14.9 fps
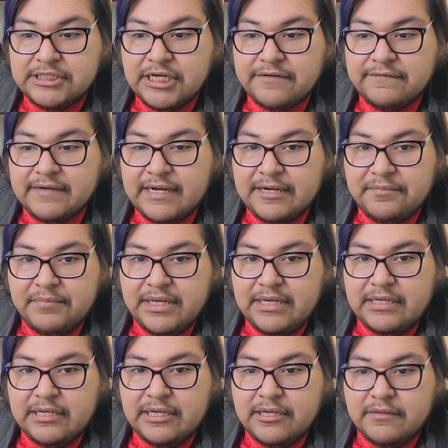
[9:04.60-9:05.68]
and Jennifer had to
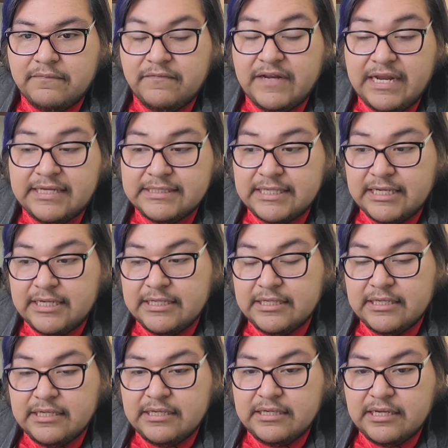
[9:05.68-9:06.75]
meet,
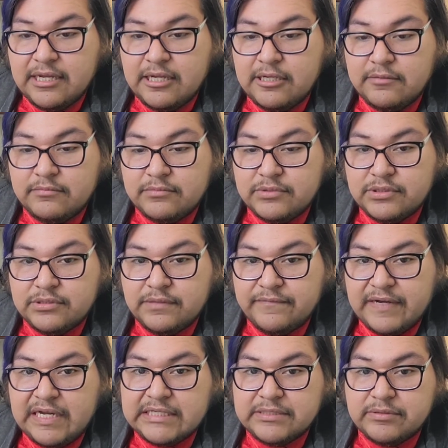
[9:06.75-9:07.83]
Vanessa.
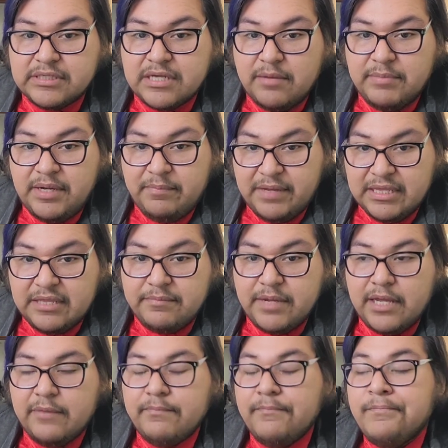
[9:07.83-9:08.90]
Vanessa was coming to pick them
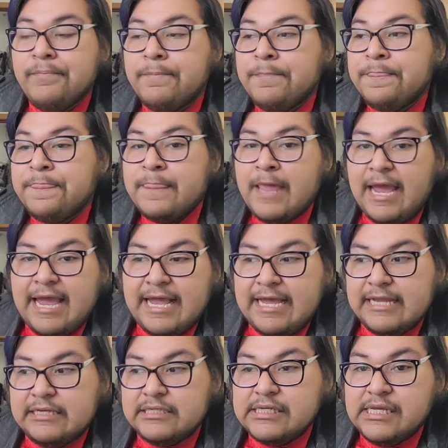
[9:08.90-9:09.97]
up,
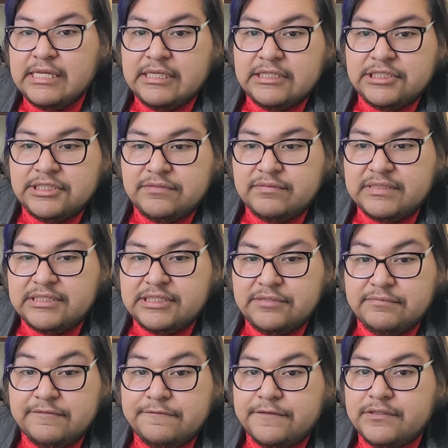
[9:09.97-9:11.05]
and she
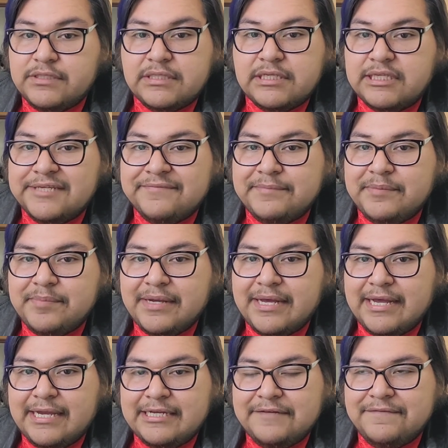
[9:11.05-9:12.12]
refused to leave me
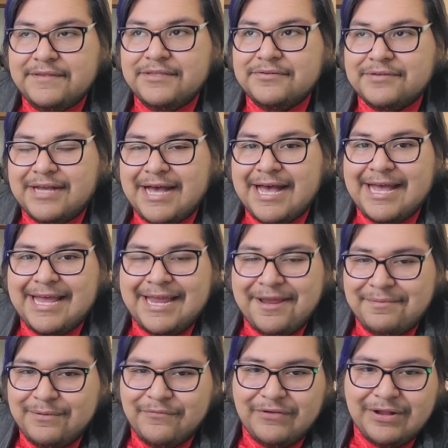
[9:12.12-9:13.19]
behind, even though
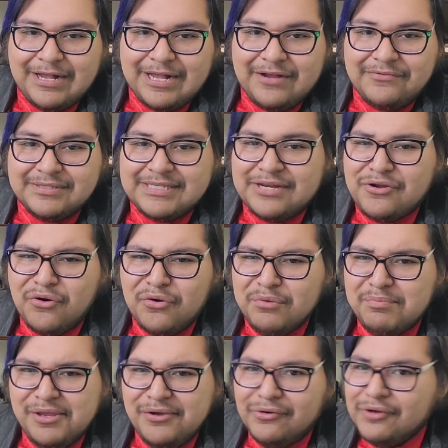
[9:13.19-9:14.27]
Kai, my friend Kai, was like, no,
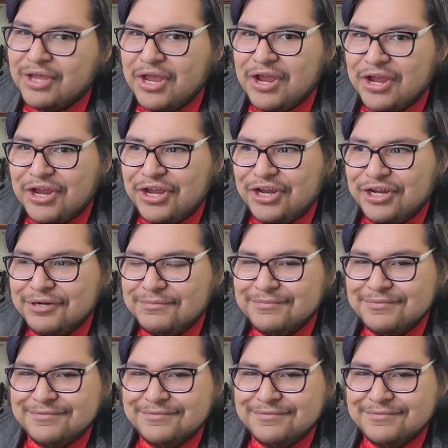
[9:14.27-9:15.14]
he'll be okay,